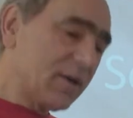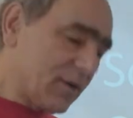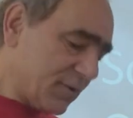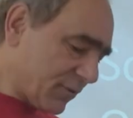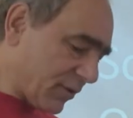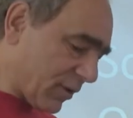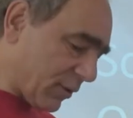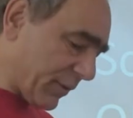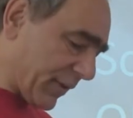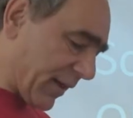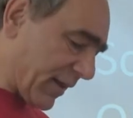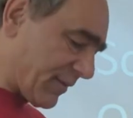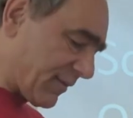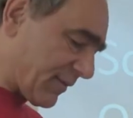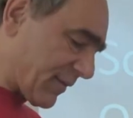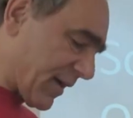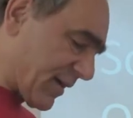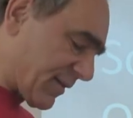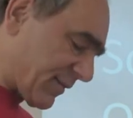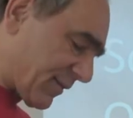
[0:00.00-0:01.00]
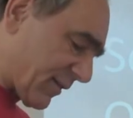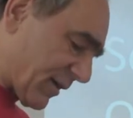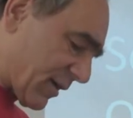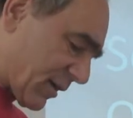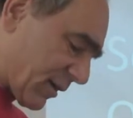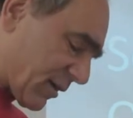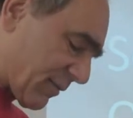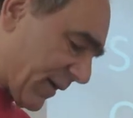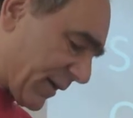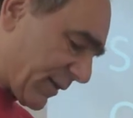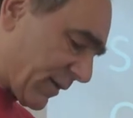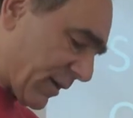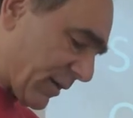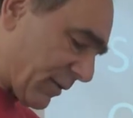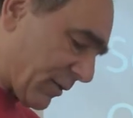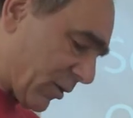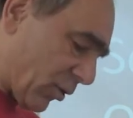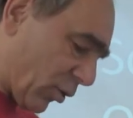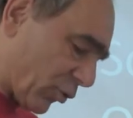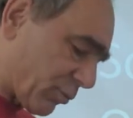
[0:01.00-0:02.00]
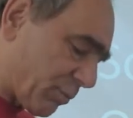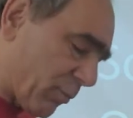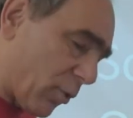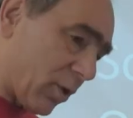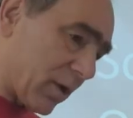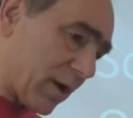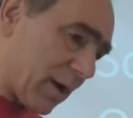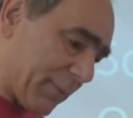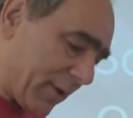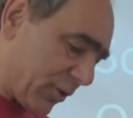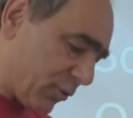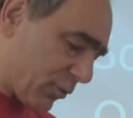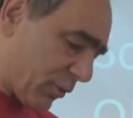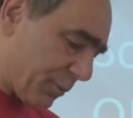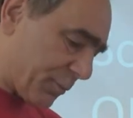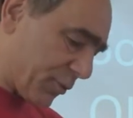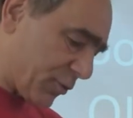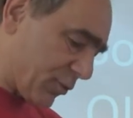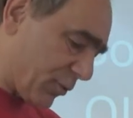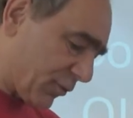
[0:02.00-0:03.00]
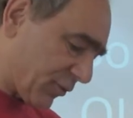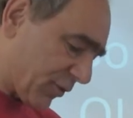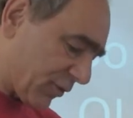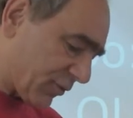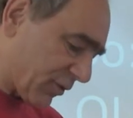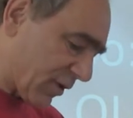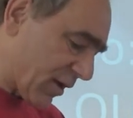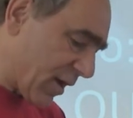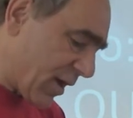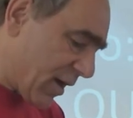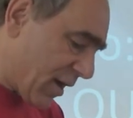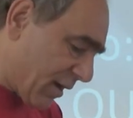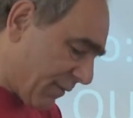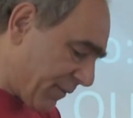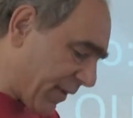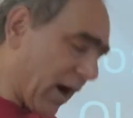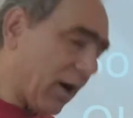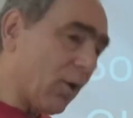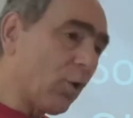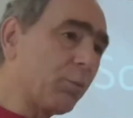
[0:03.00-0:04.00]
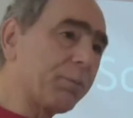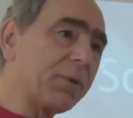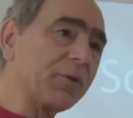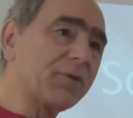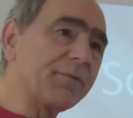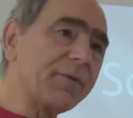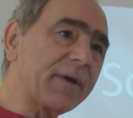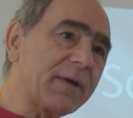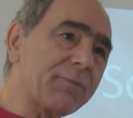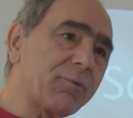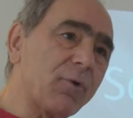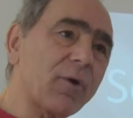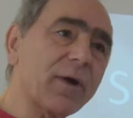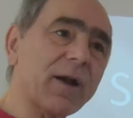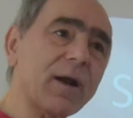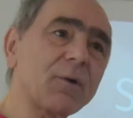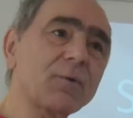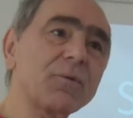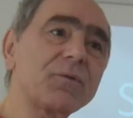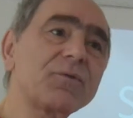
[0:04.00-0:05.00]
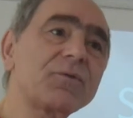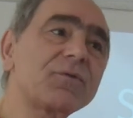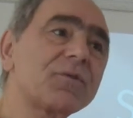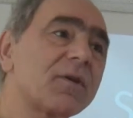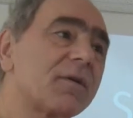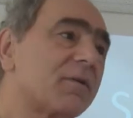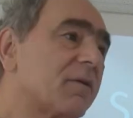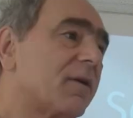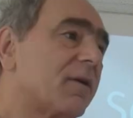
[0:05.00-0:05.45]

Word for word: So that there's uh, quite a lot more coming to the producers. We are open twenty-four hours,